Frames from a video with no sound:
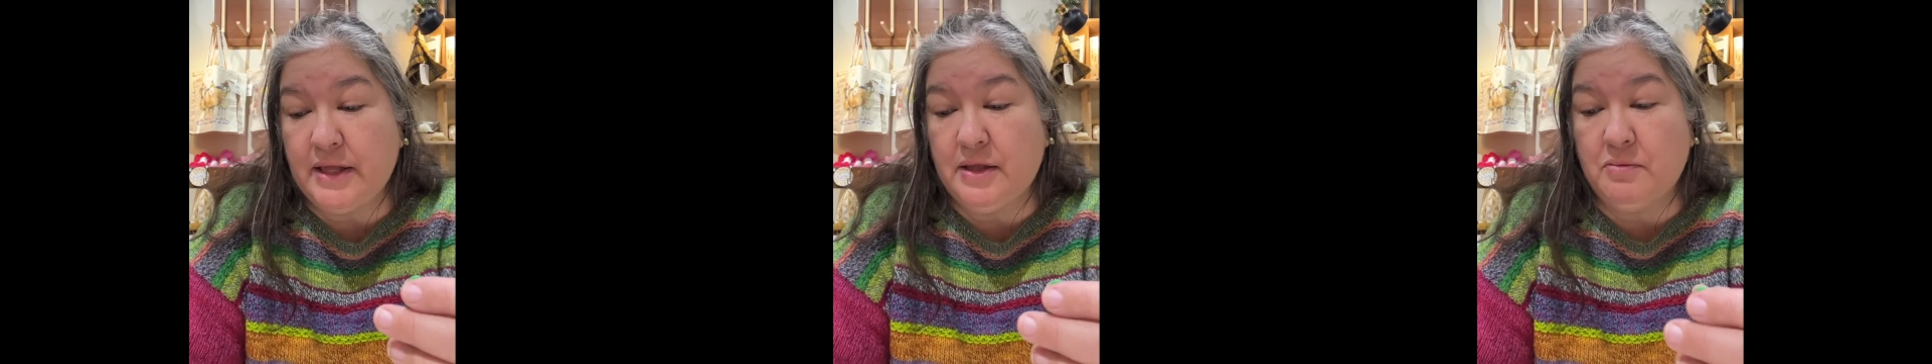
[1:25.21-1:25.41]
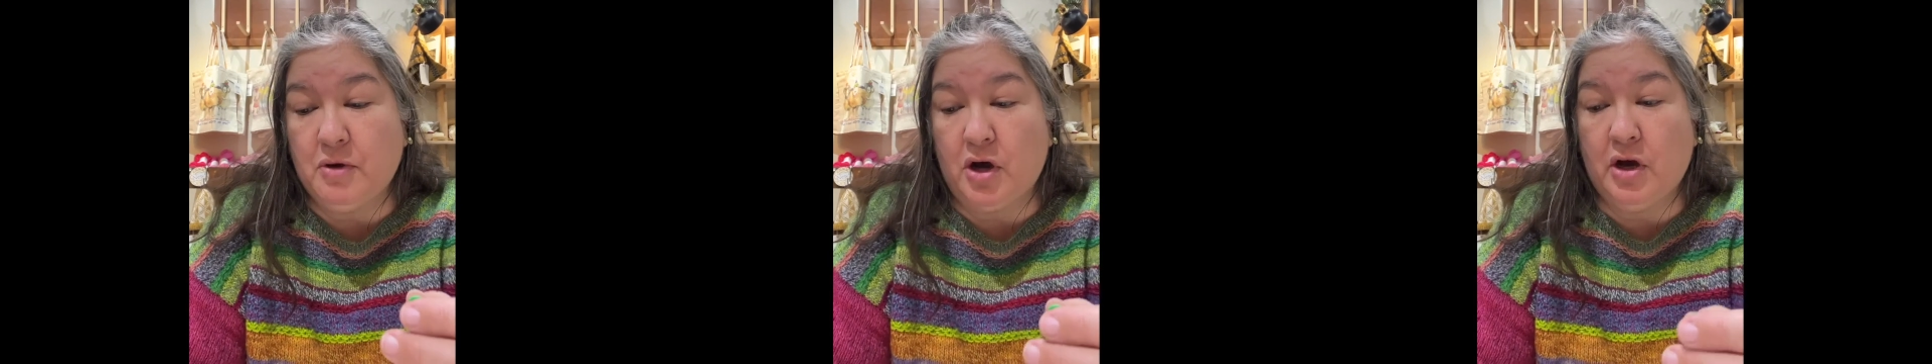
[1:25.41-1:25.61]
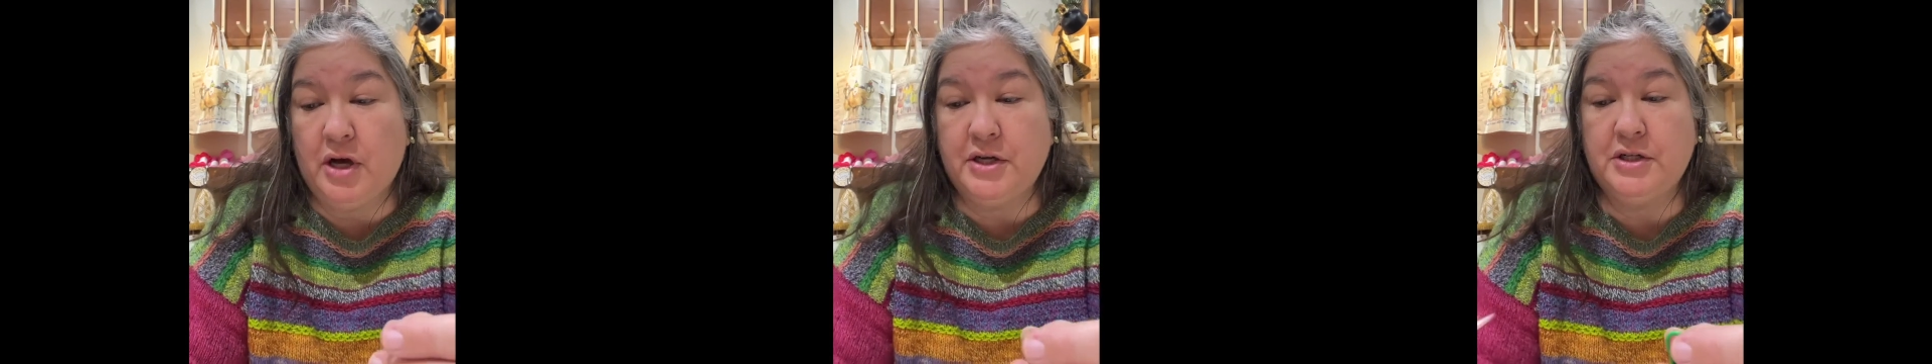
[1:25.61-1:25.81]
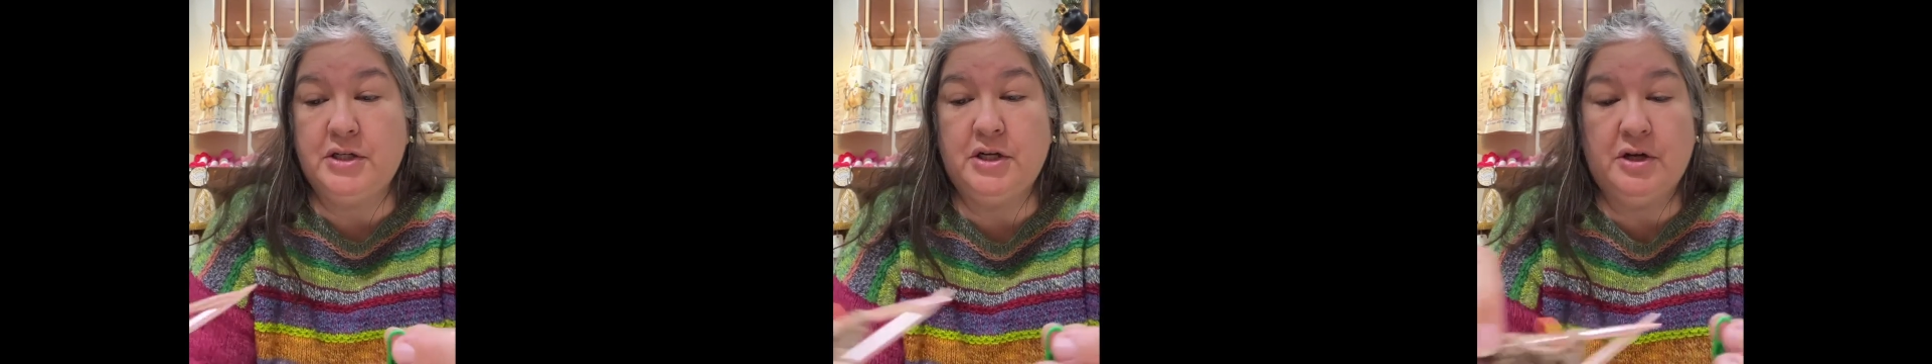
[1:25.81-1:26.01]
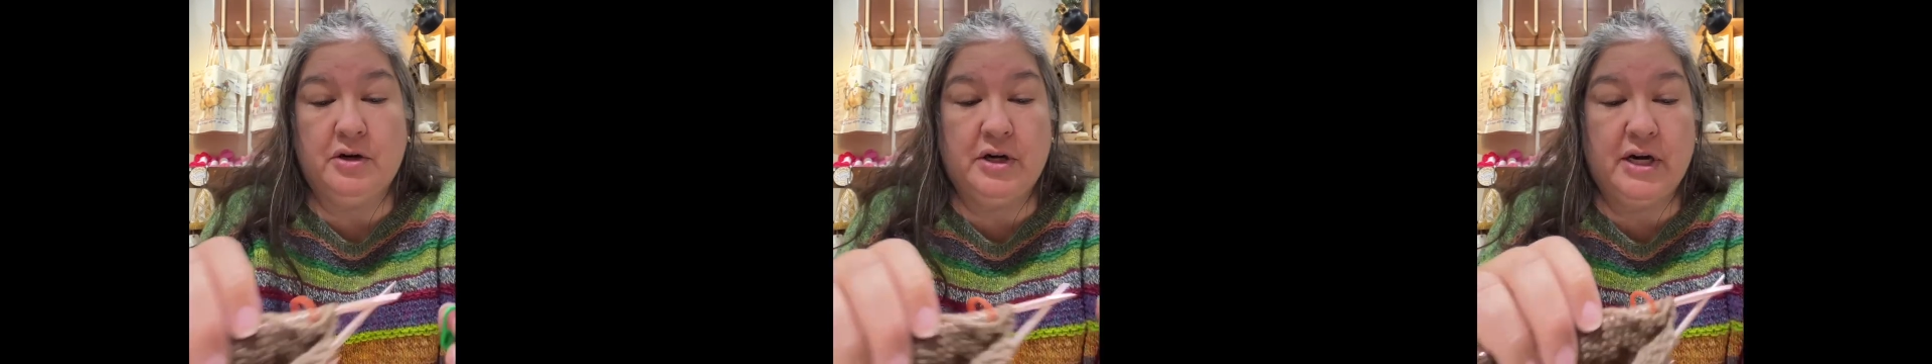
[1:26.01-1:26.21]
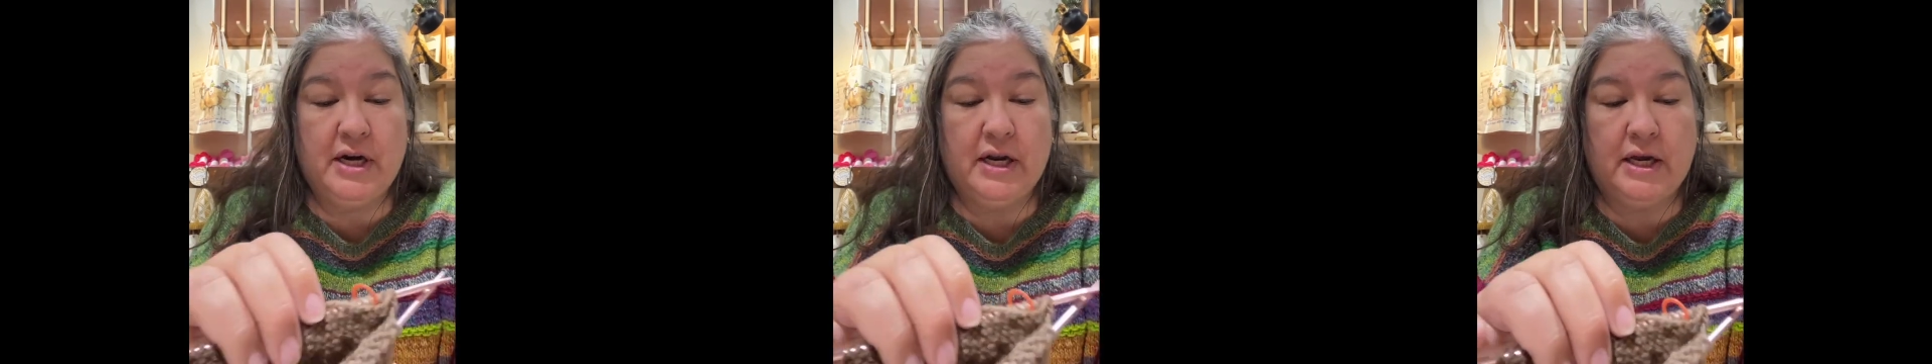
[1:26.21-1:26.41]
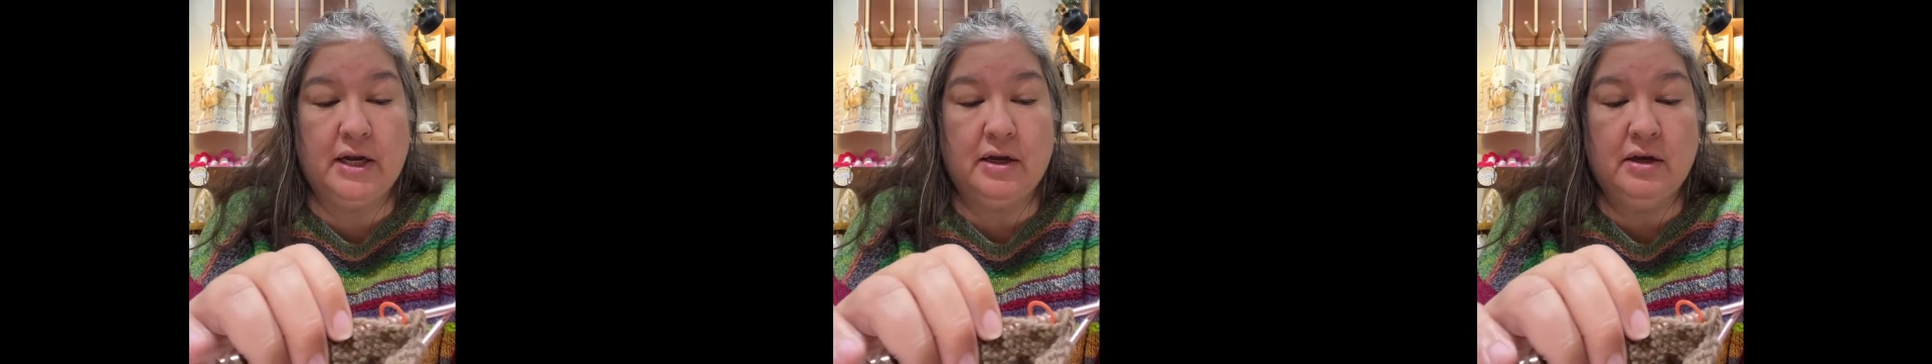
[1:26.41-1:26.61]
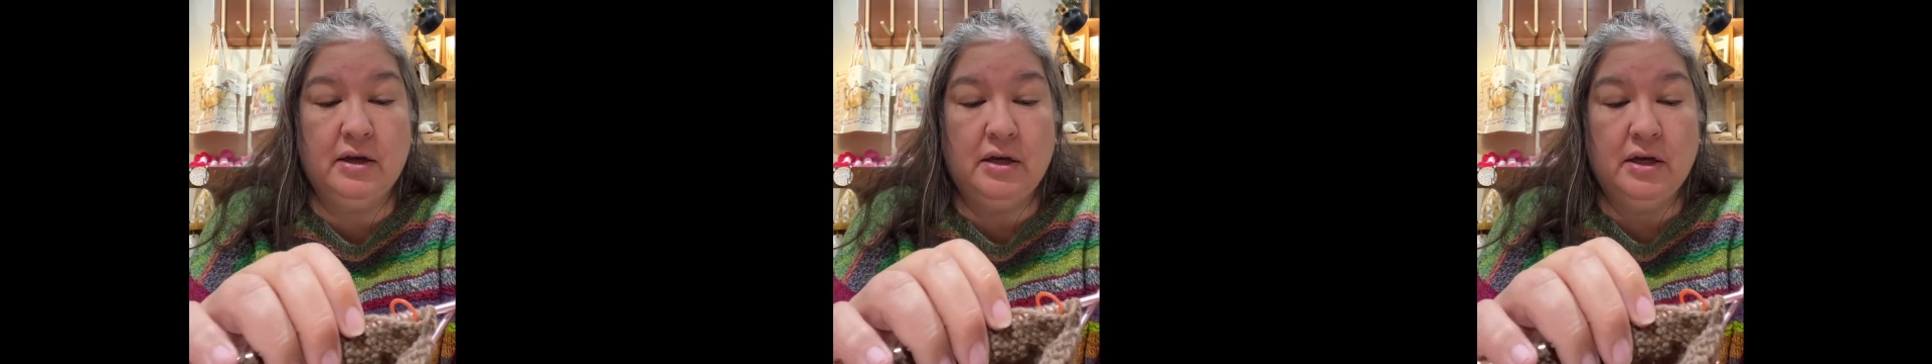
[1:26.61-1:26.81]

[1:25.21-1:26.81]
them onto your knitting